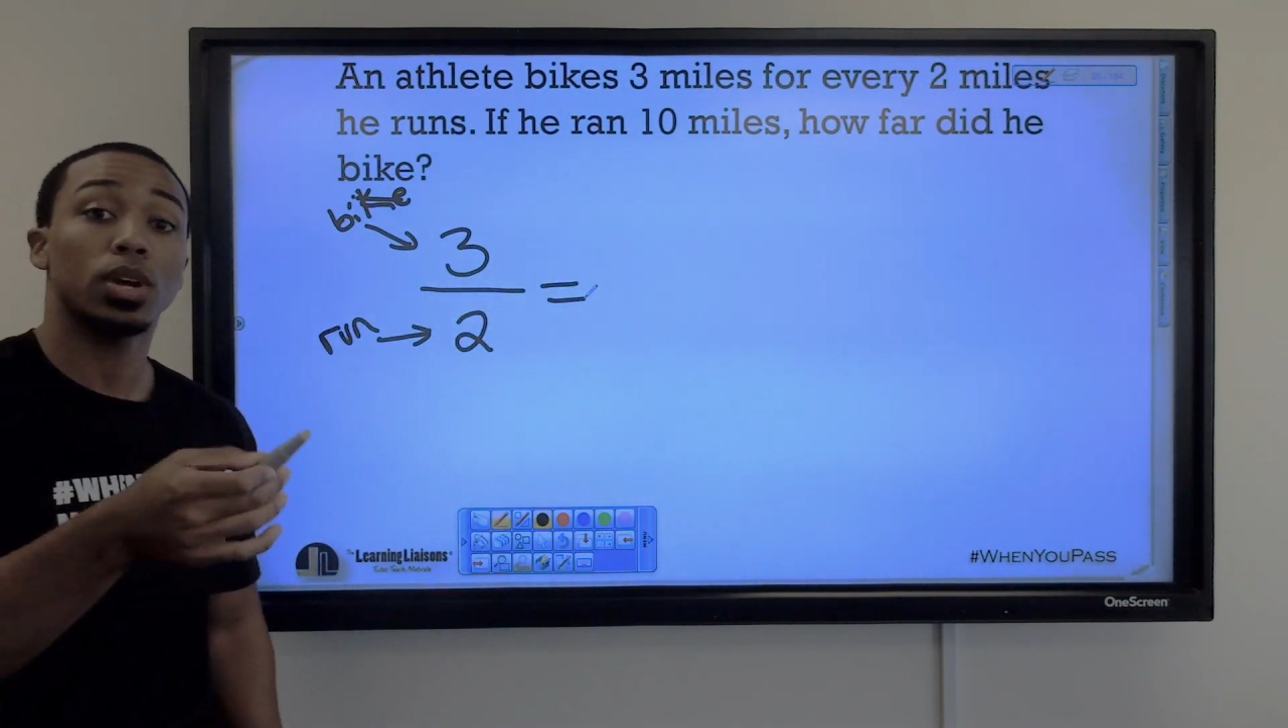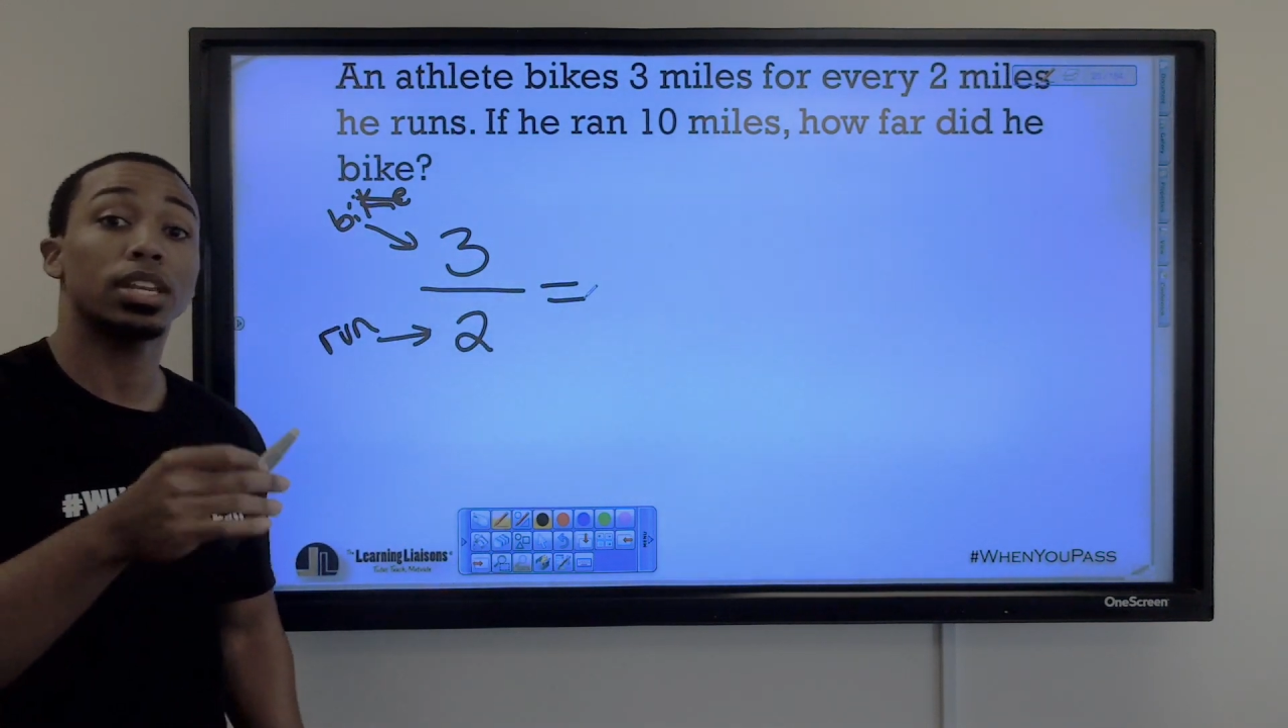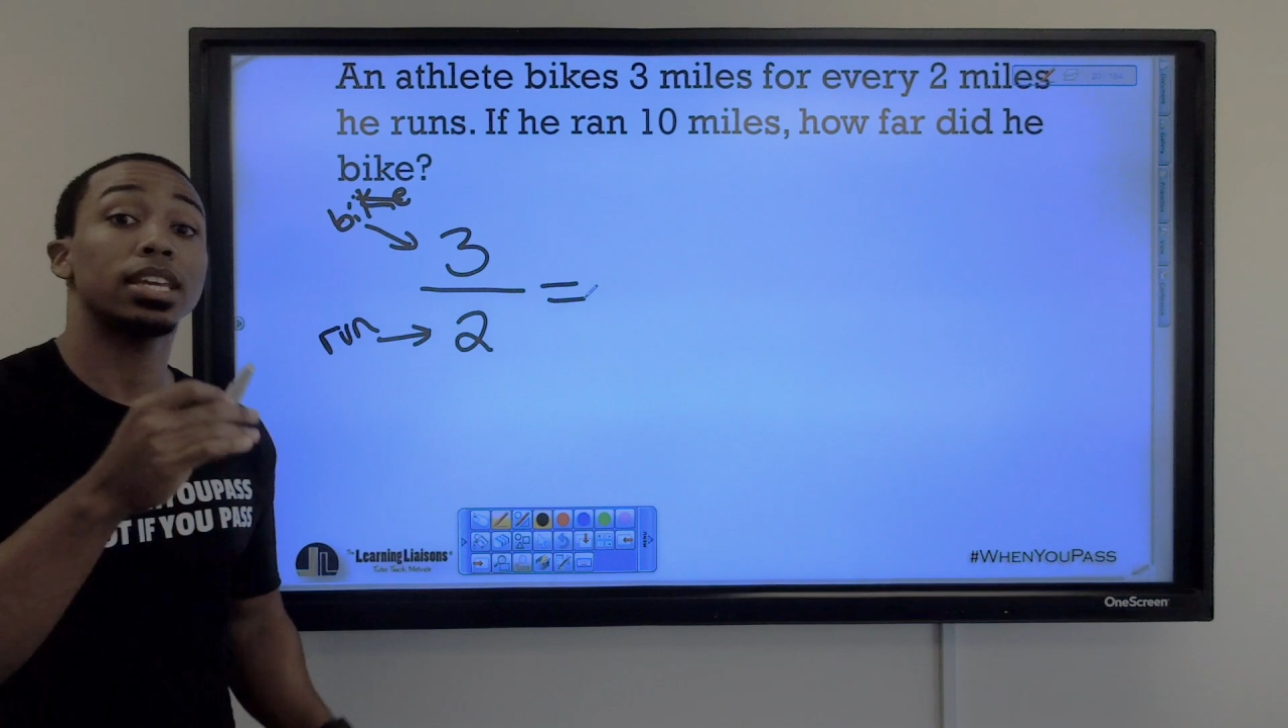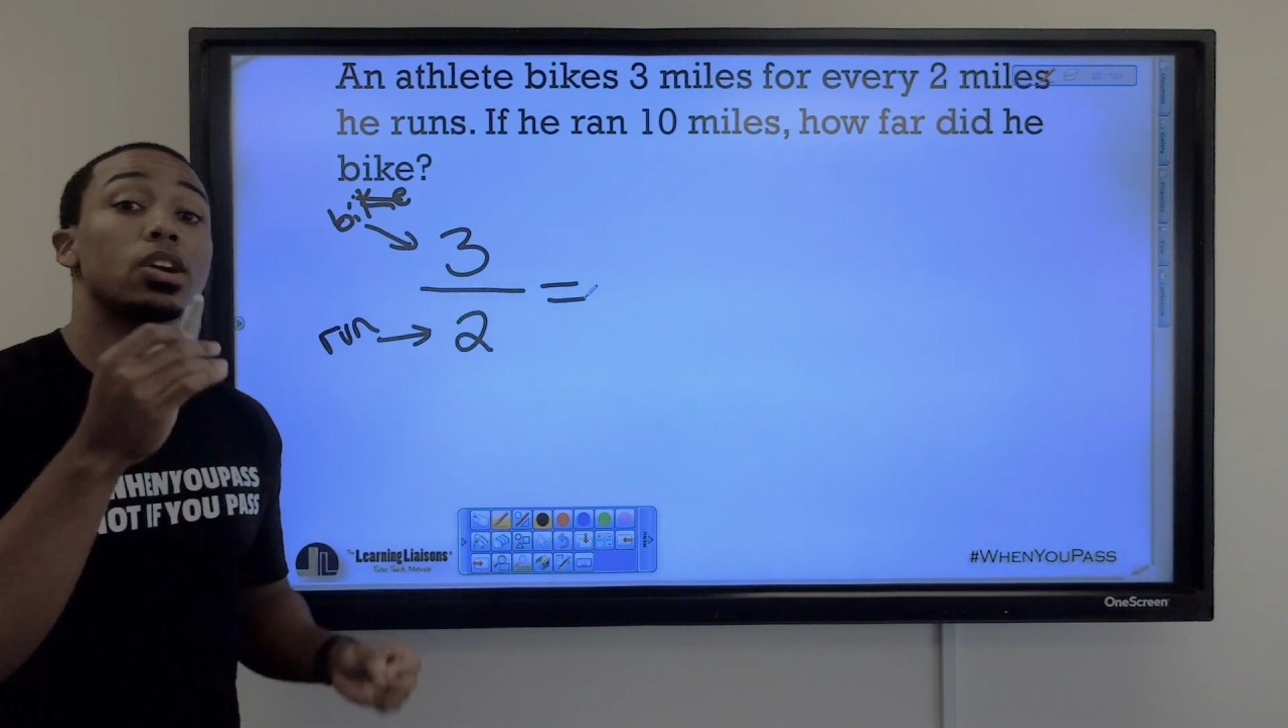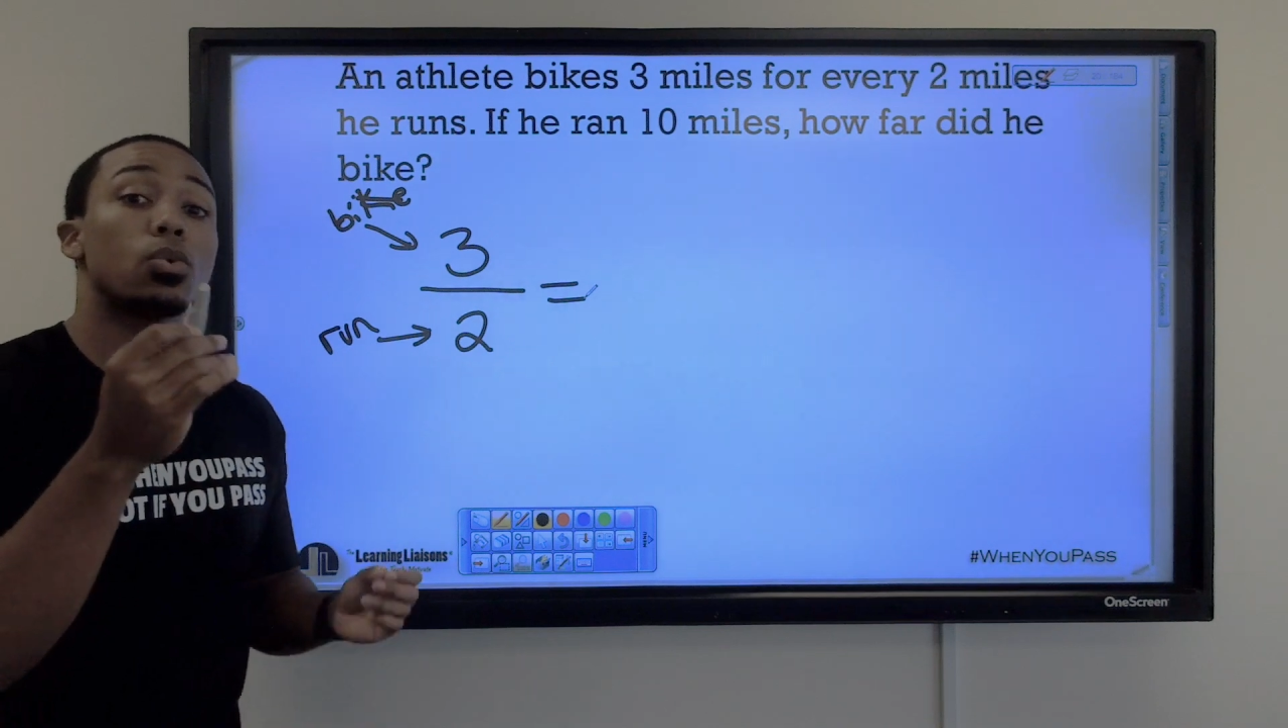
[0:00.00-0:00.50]

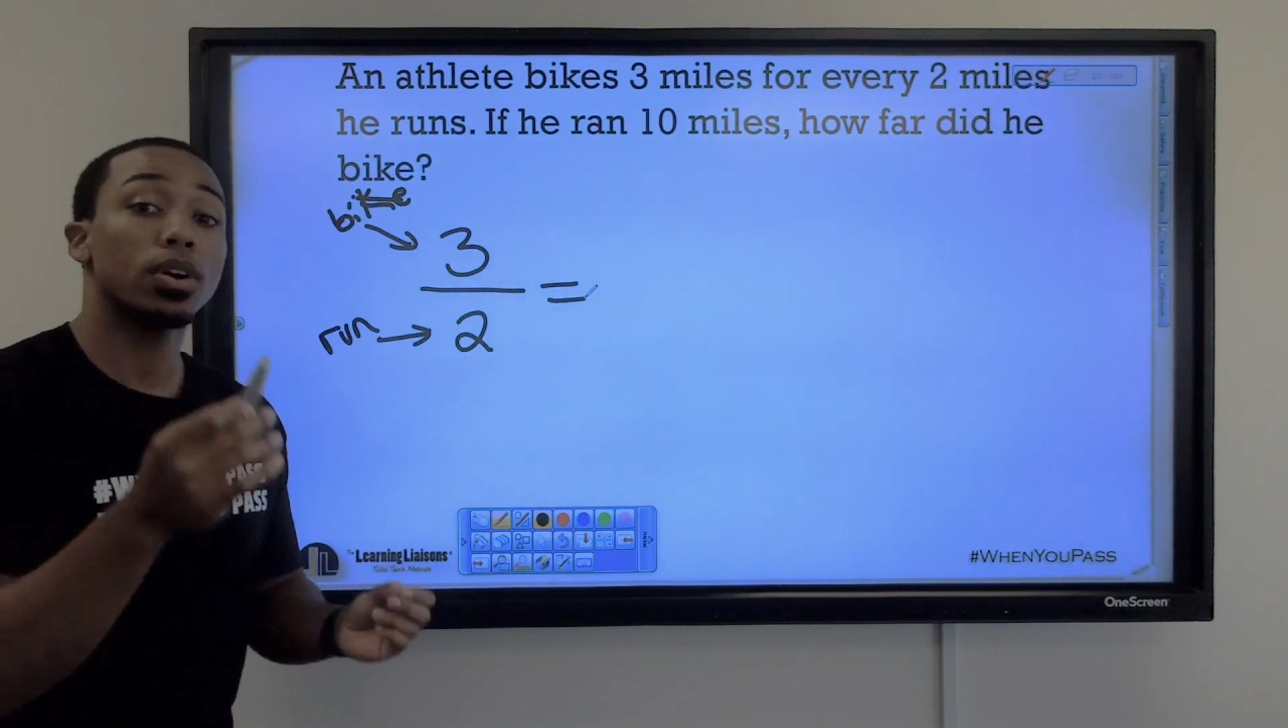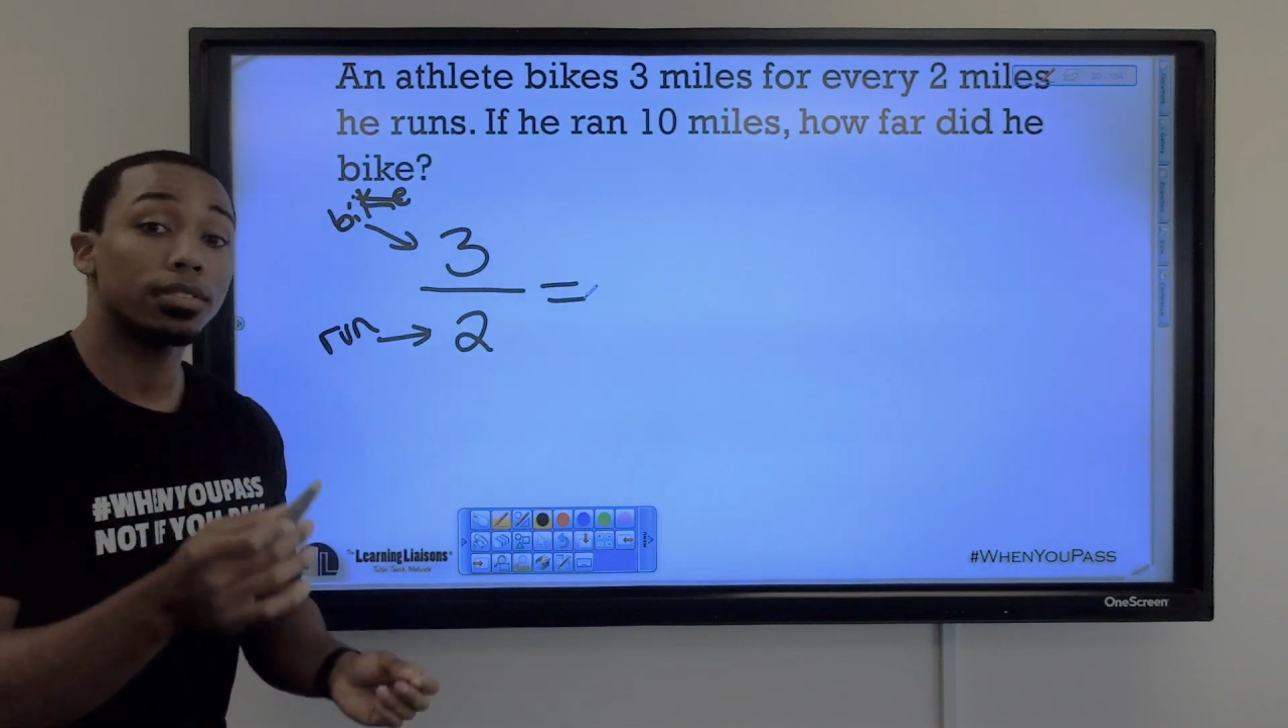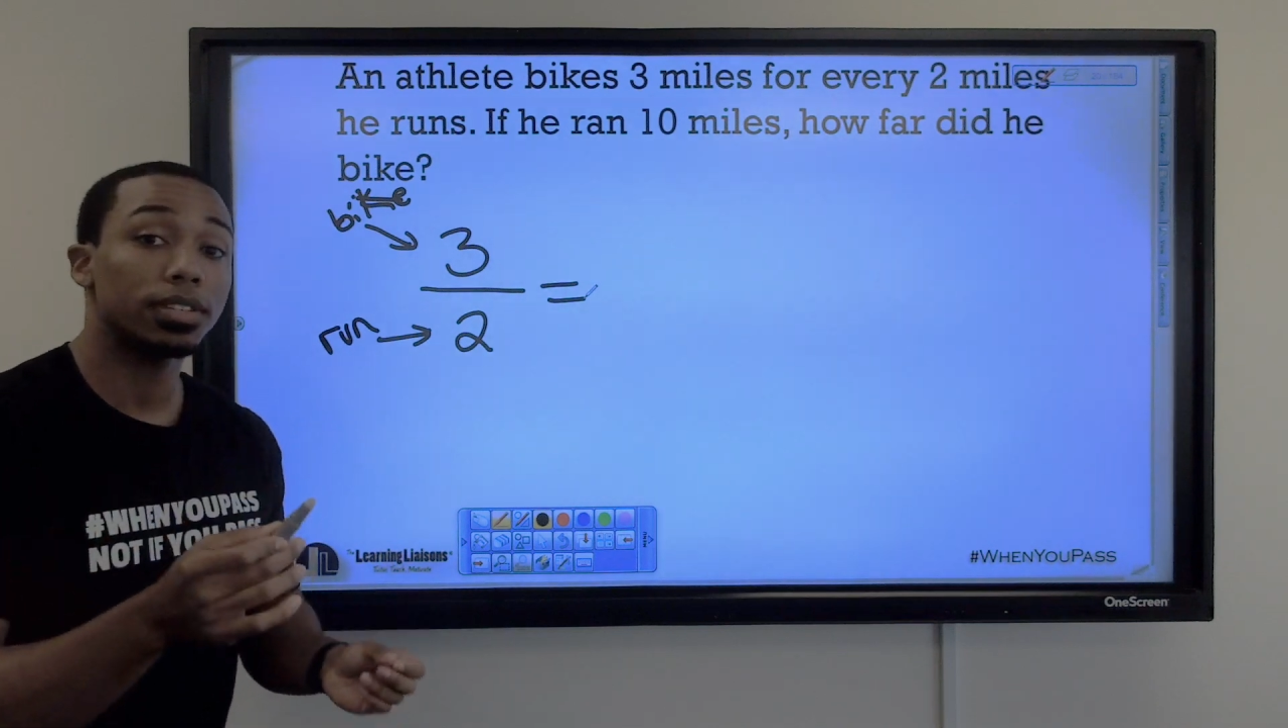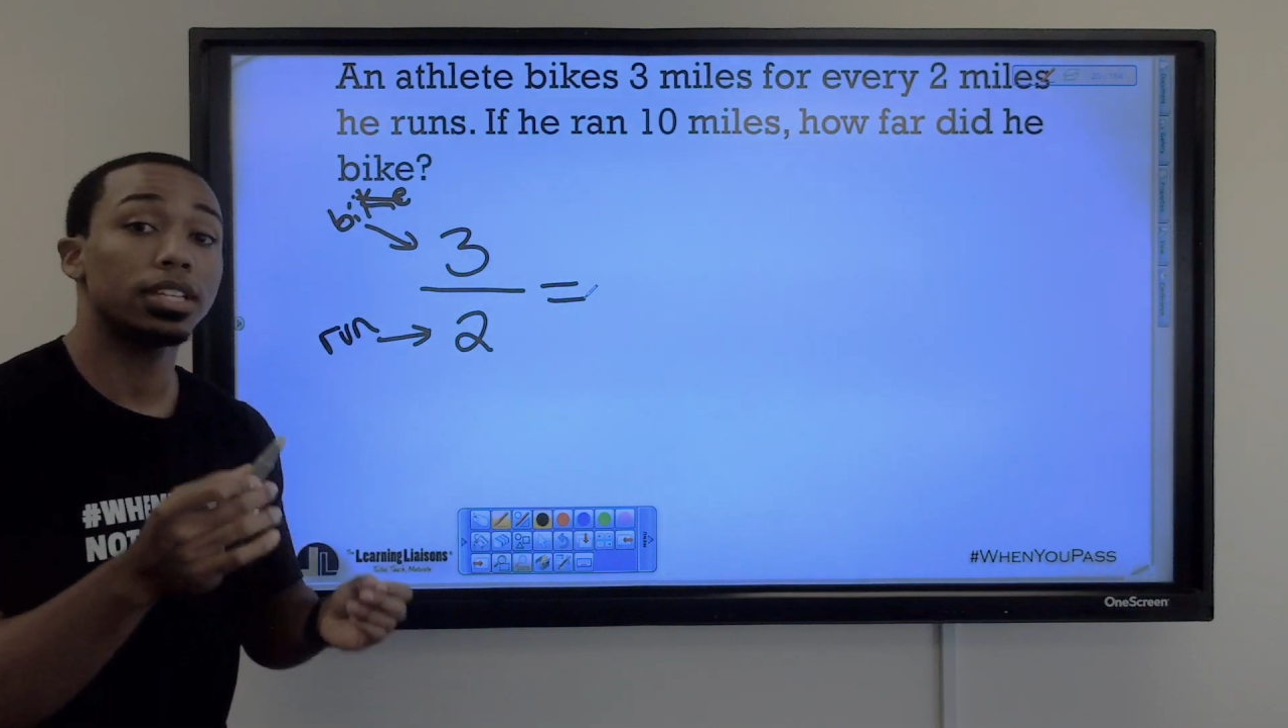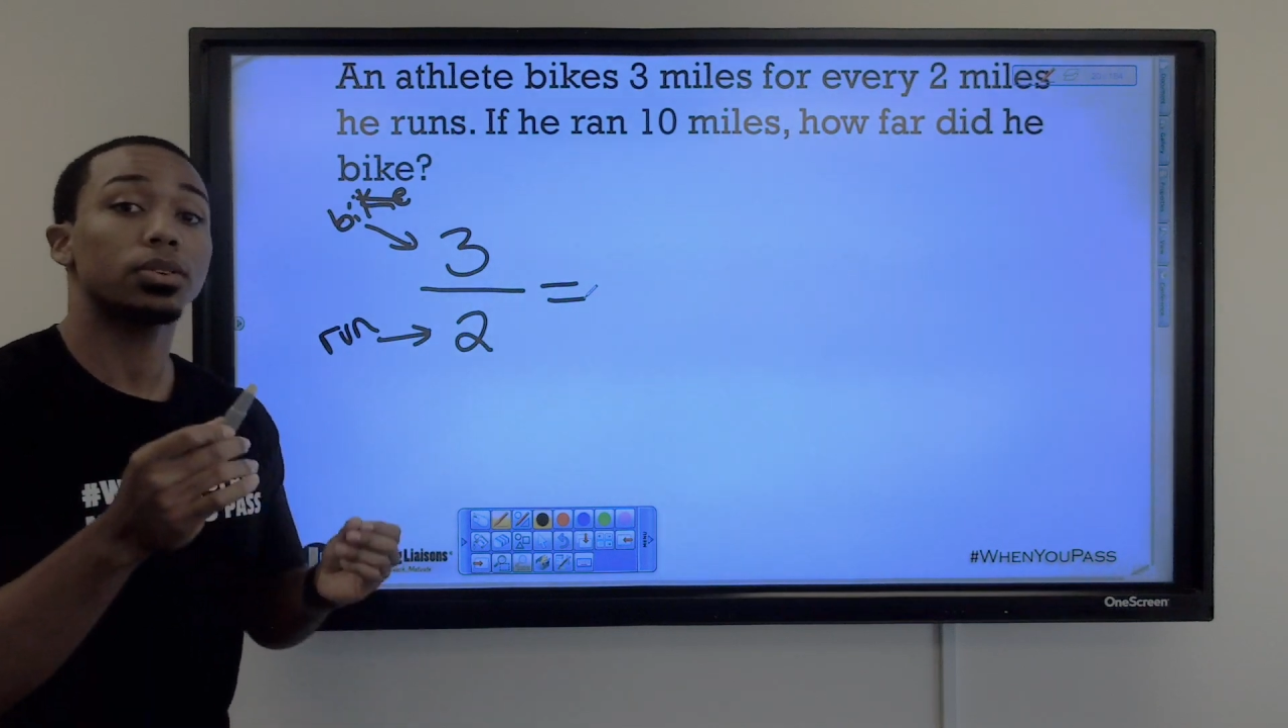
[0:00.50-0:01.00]
an
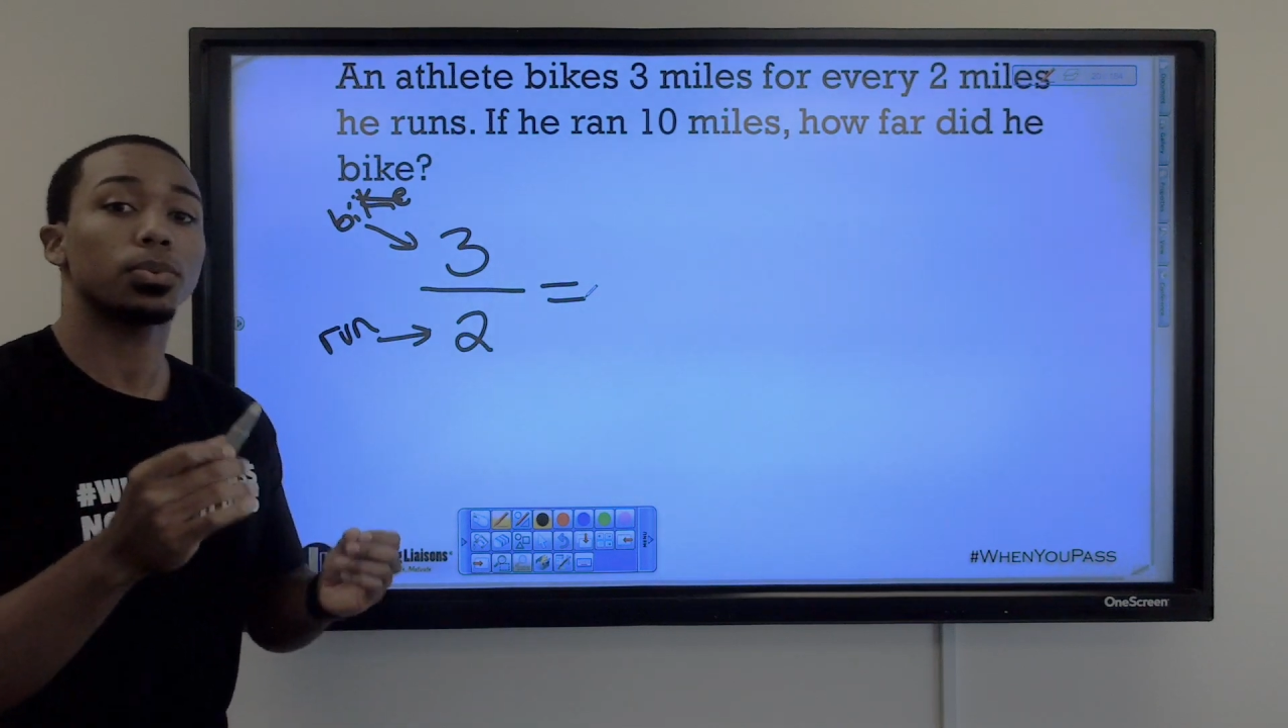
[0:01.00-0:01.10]
equivalent